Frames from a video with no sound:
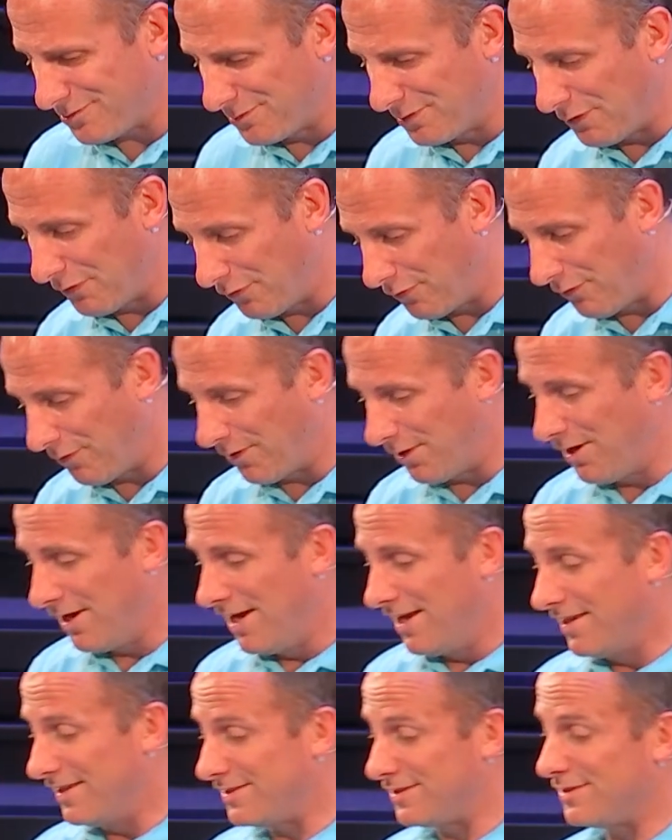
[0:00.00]
three or four.
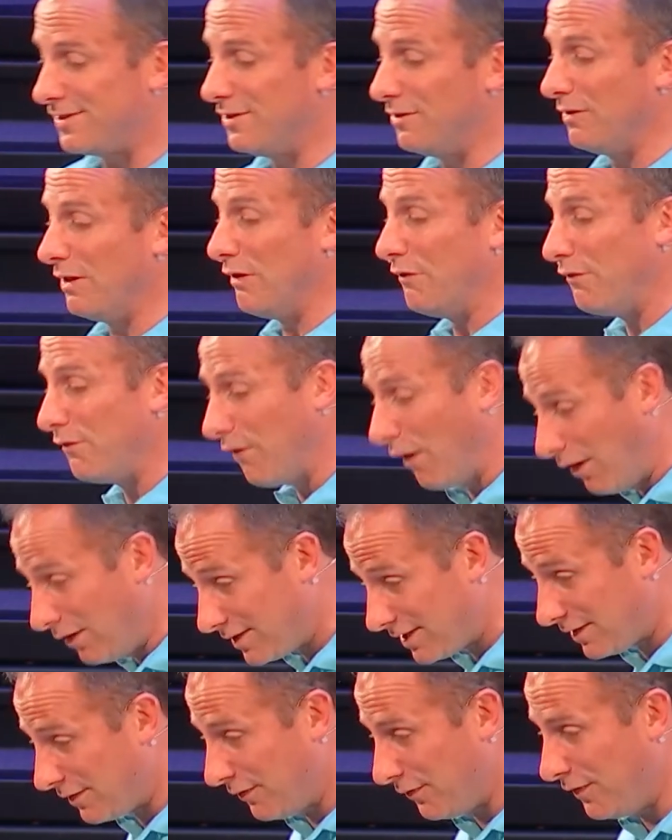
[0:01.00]
This is the only
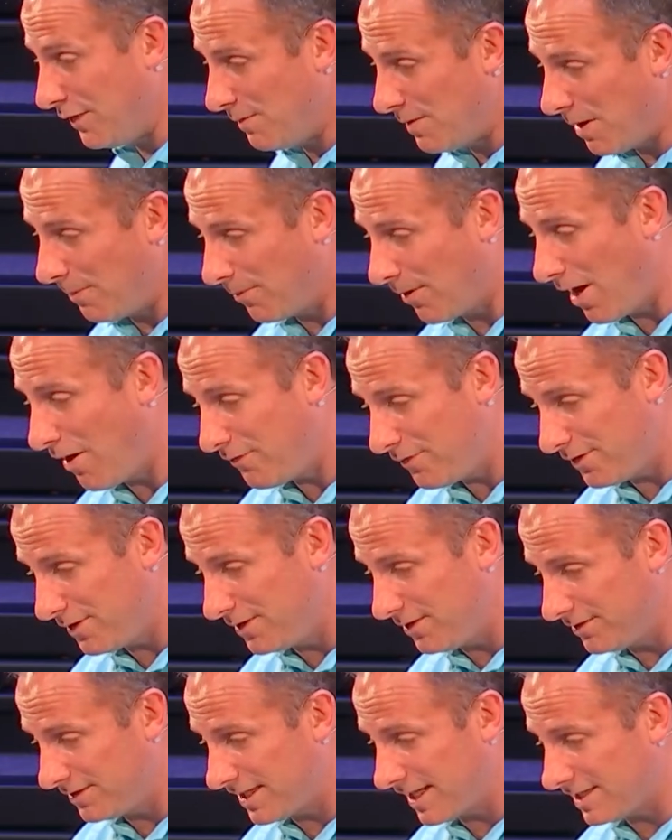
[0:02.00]
false female prophet in
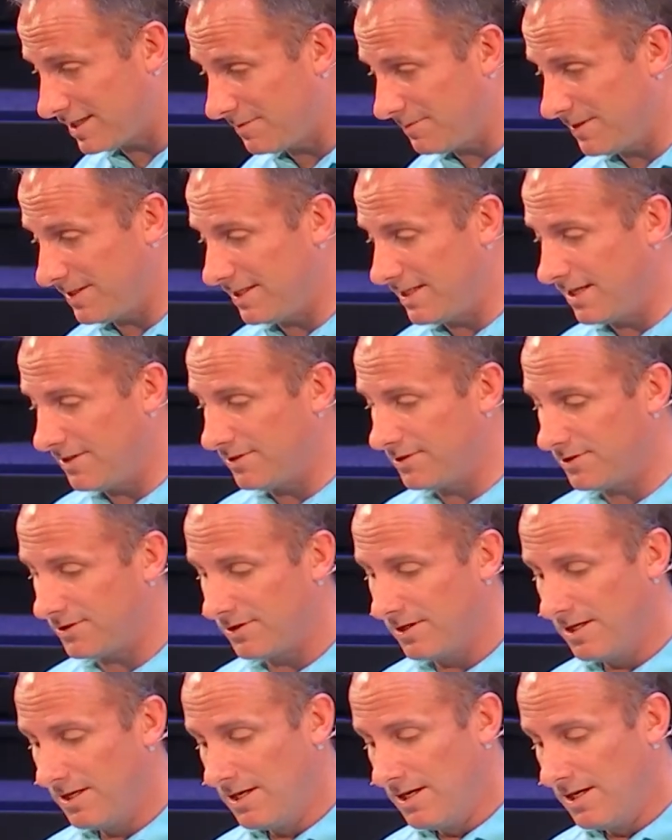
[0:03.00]
the Old Testament. The others,